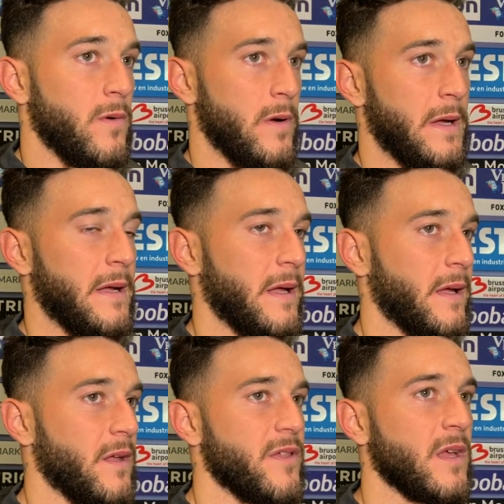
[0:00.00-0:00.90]

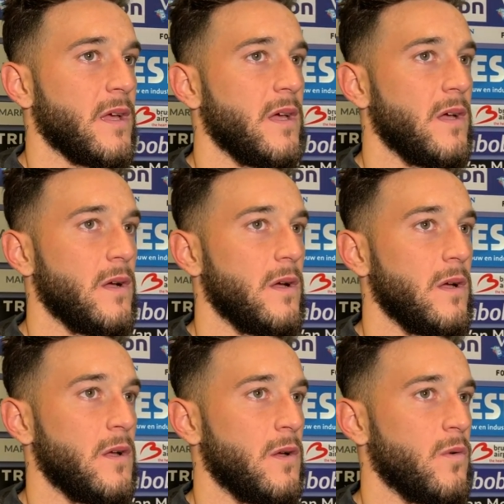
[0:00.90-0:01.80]
I think
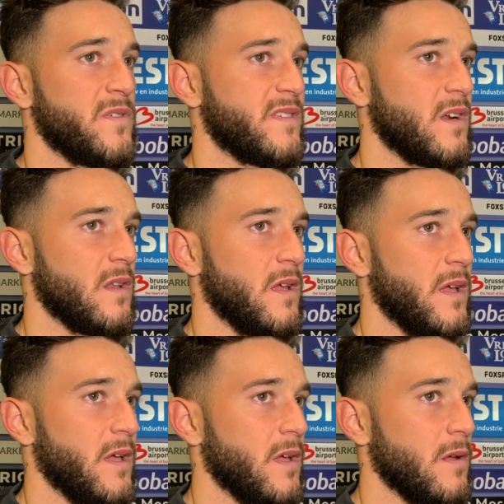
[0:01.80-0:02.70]
we
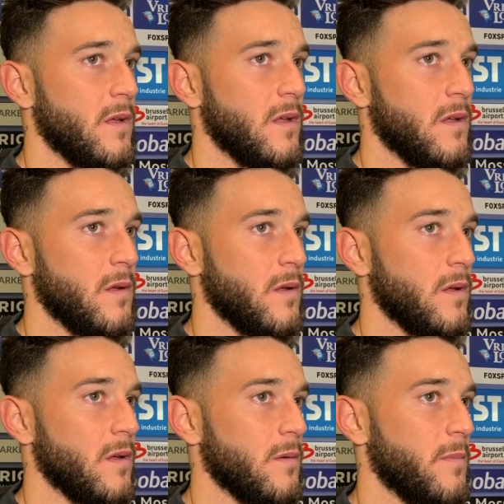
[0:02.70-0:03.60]

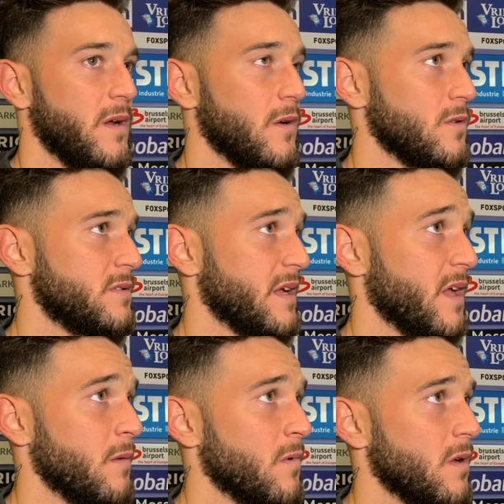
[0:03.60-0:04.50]
started very good the
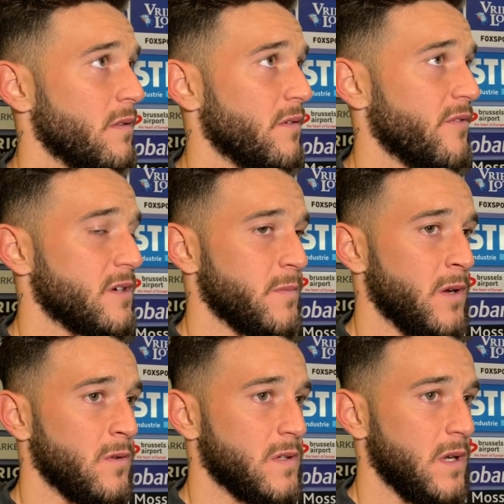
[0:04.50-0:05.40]
game, the first
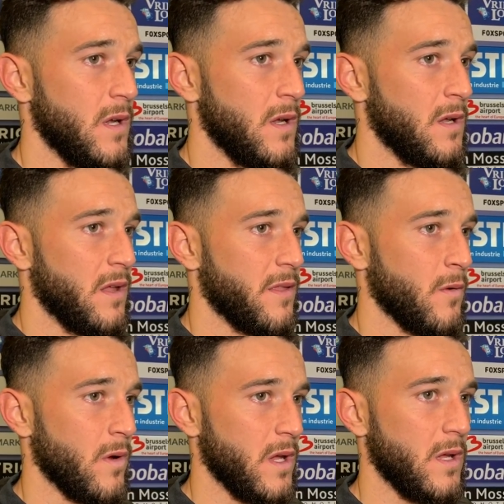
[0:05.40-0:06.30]
minutes. I
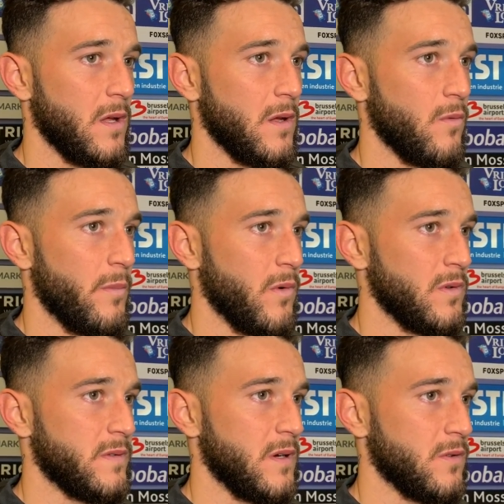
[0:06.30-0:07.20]
think we
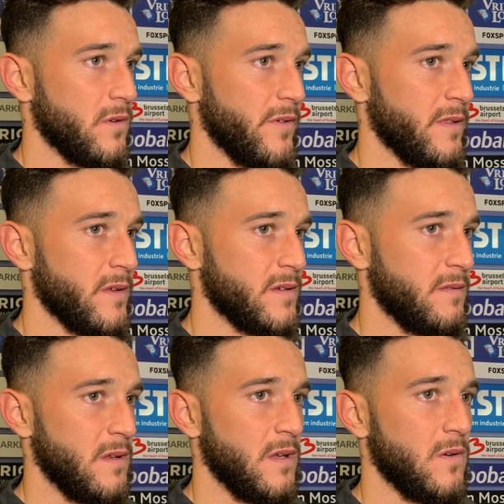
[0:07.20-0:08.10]
put a lot of
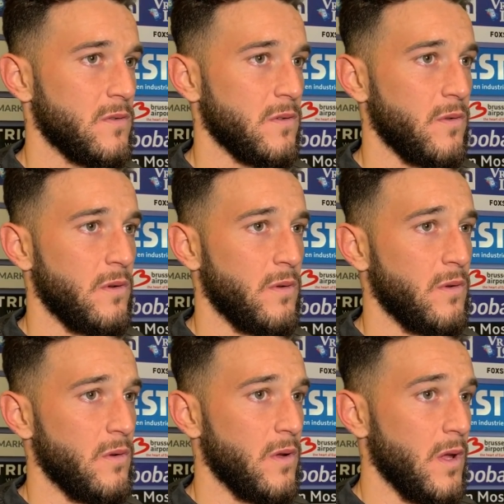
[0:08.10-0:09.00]
intensity, a
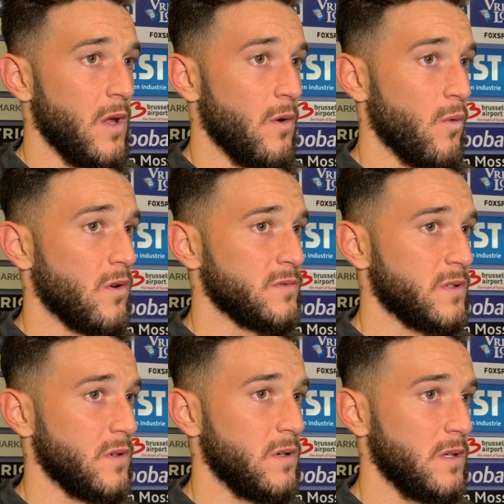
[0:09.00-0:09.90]
lot, we
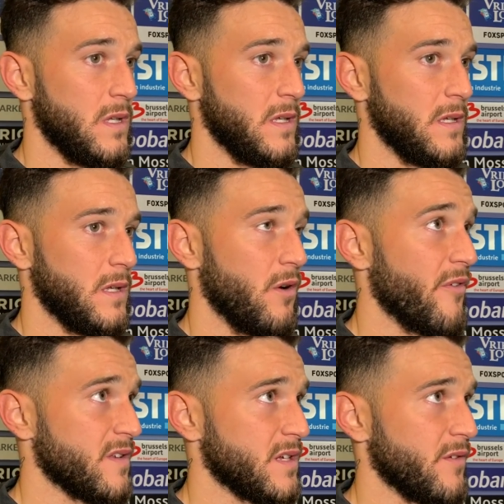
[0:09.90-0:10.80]
control
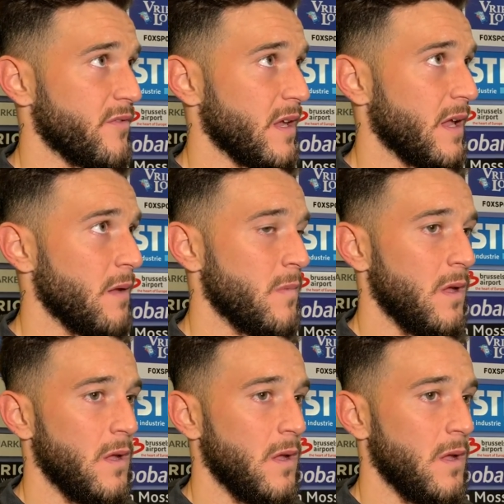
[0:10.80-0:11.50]
offensive the game.